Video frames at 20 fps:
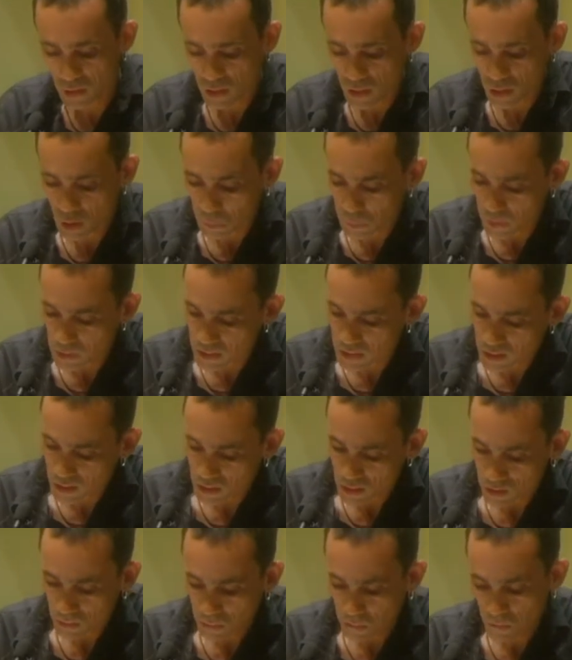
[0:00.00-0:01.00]
and the
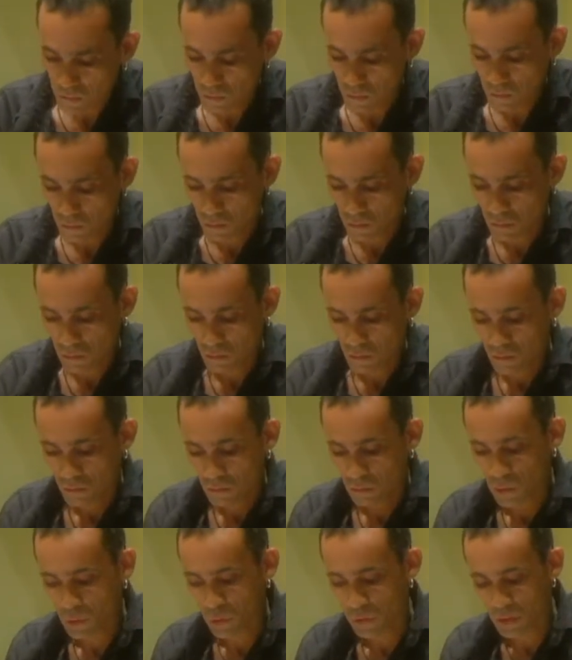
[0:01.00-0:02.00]
political,
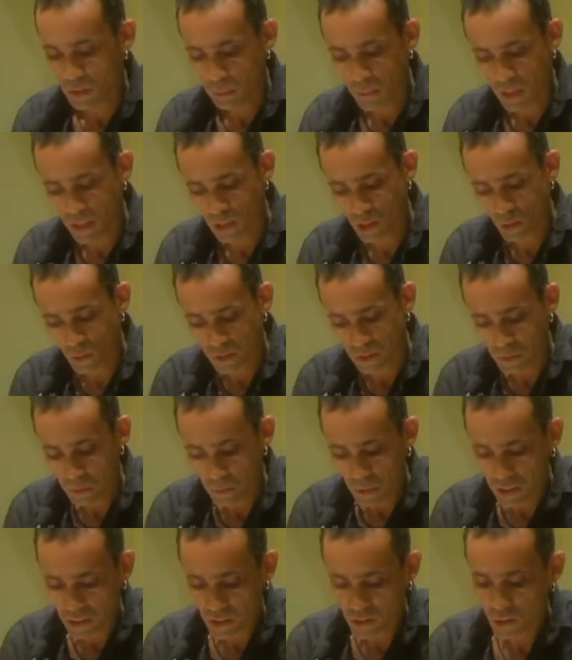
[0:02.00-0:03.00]
between the macro and the
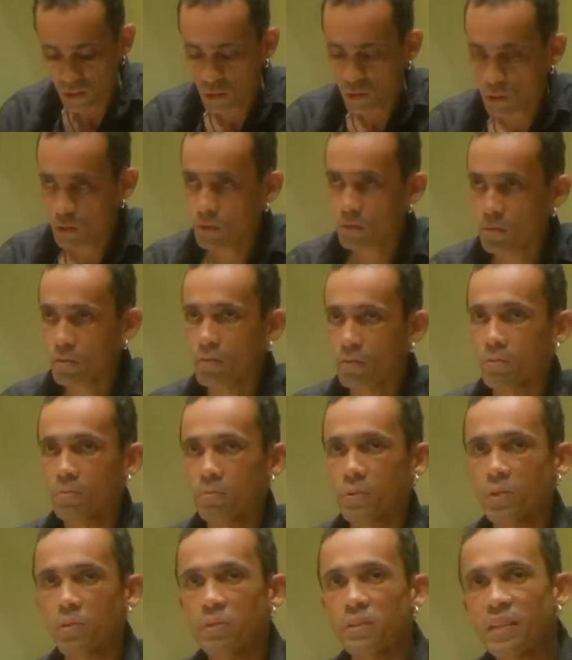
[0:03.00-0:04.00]
micro,
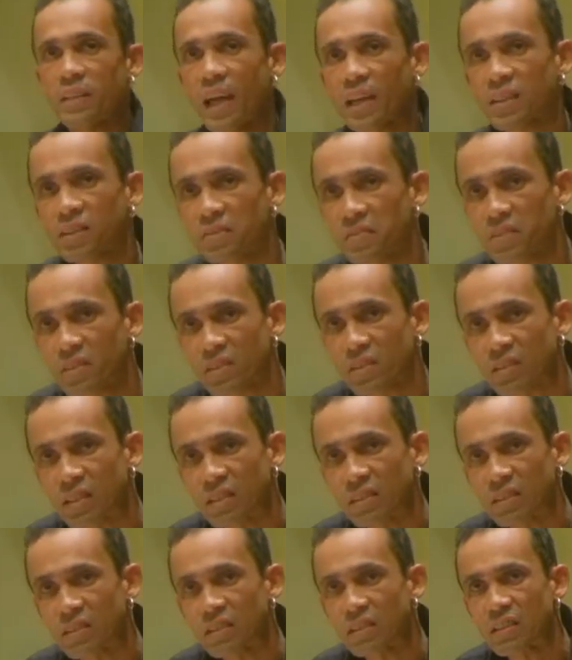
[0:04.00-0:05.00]
between the activist and
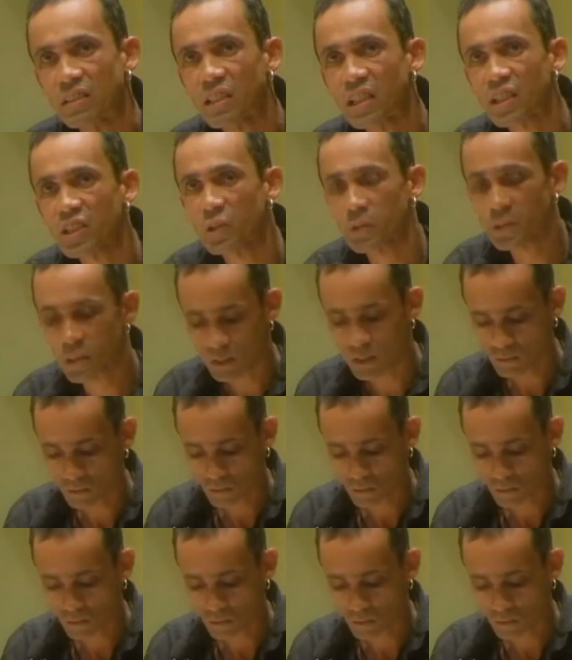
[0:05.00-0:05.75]
the intellectual,